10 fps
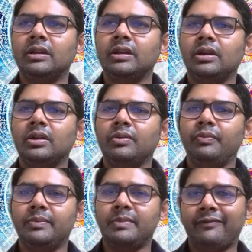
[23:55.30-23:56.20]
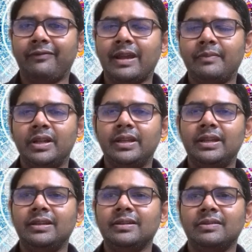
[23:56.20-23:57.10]
with my
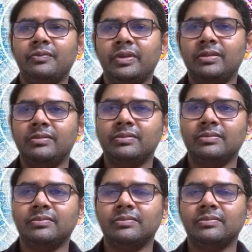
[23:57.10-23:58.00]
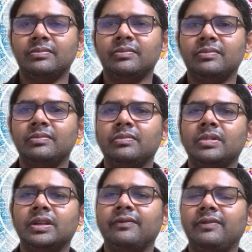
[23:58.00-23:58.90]
family, with
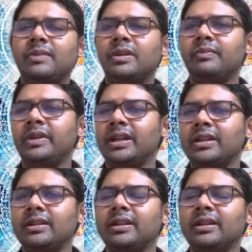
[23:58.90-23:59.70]
the female being and the